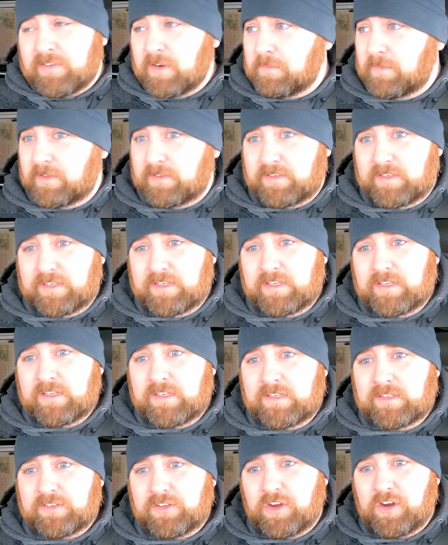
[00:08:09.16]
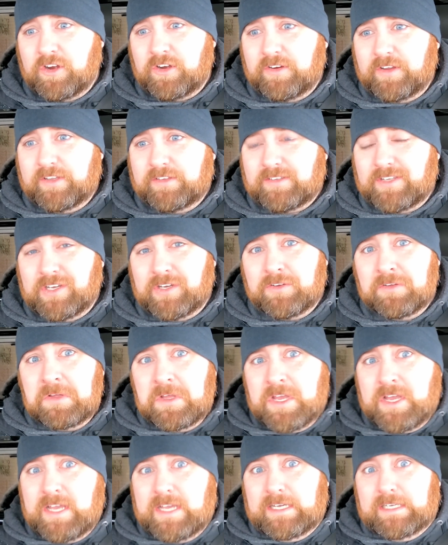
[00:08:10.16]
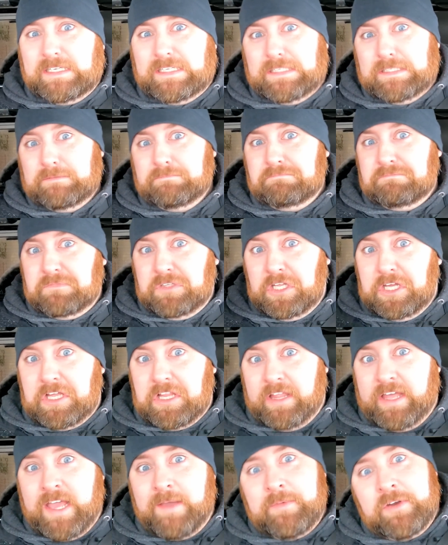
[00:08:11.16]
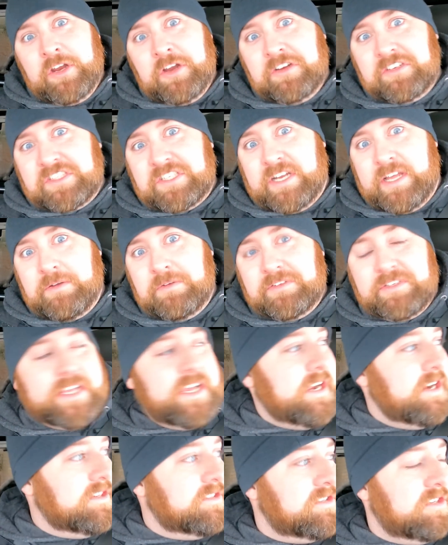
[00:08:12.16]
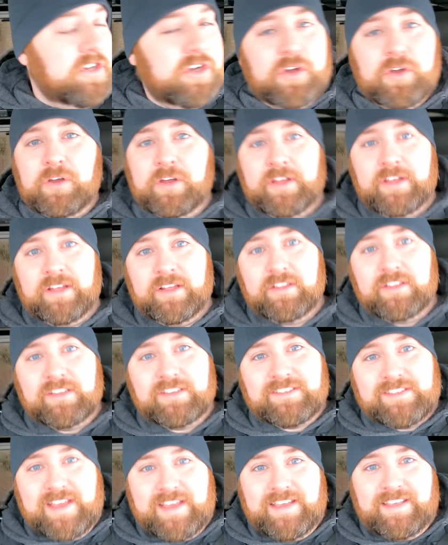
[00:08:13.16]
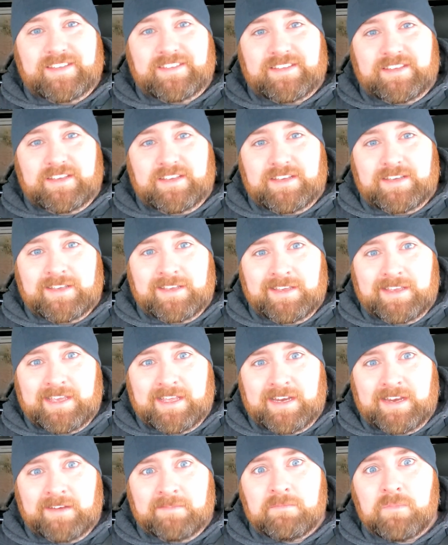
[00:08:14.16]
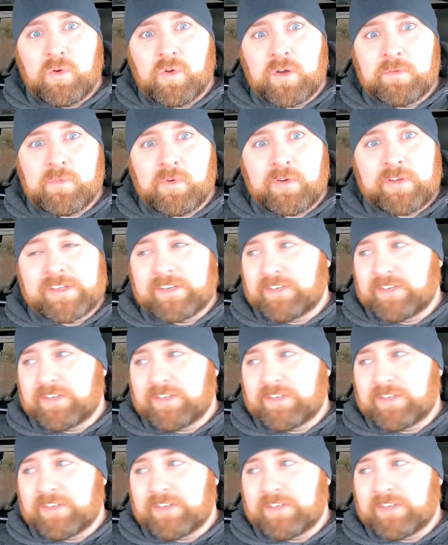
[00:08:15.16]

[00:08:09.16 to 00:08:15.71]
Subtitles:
from his artery. So luckily I'm a nurse and I was there. So this day is getting more and more